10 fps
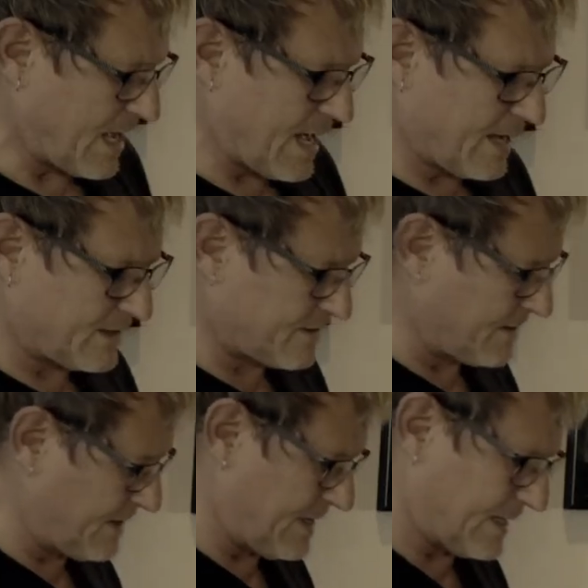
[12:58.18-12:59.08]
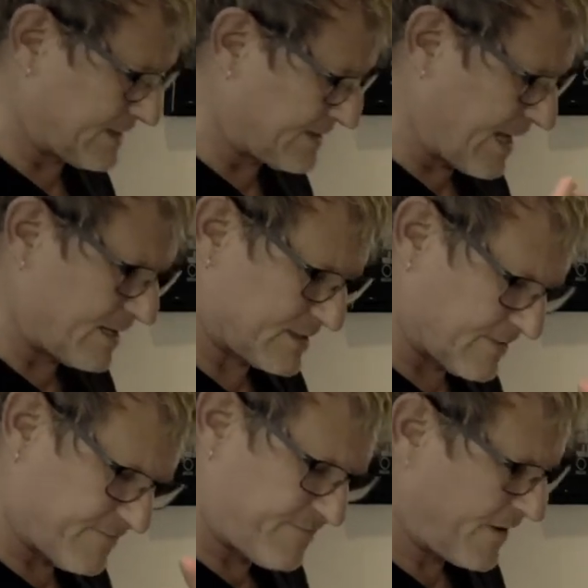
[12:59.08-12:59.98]
and that is a
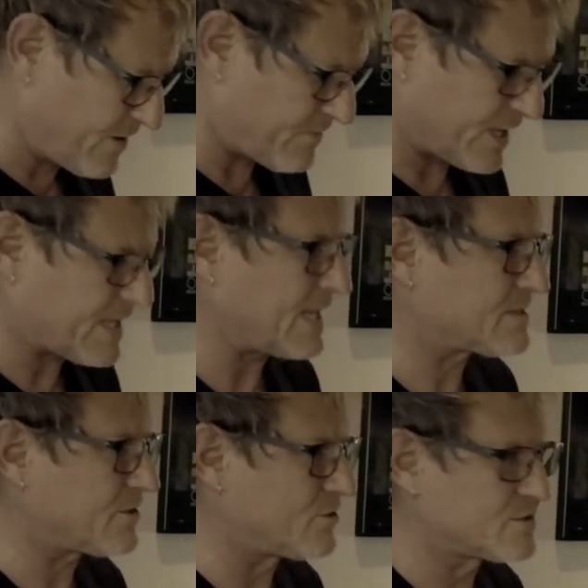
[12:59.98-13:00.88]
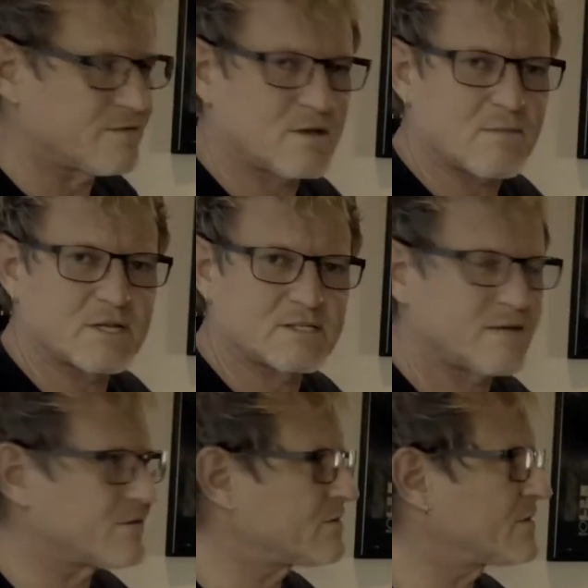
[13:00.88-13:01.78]
very, very classic use of the dominant
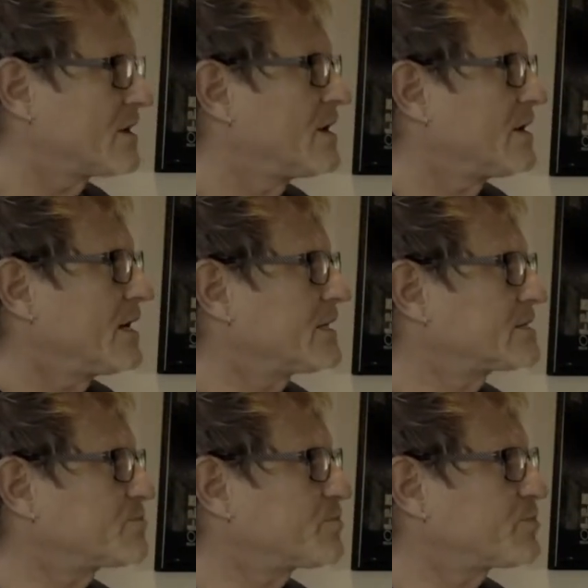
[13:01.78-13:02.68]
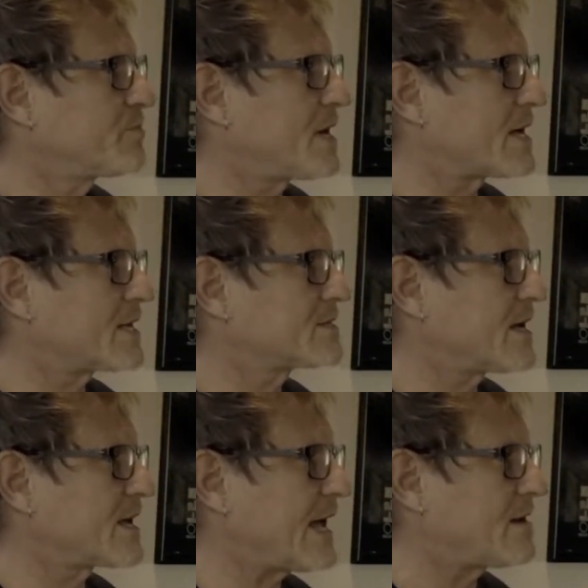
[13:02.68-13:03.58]
7th. It's, like I
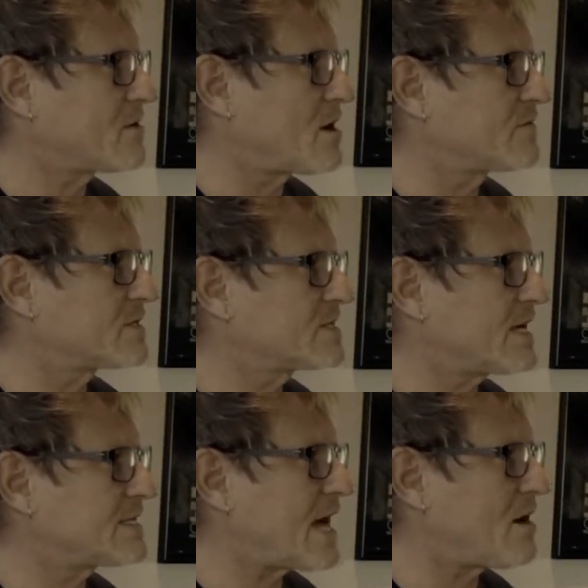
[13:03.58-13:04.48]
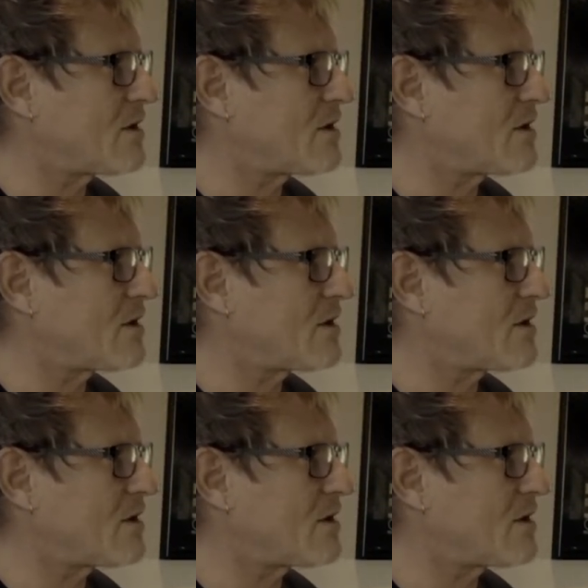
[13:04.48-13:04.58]
say, cannot overstate how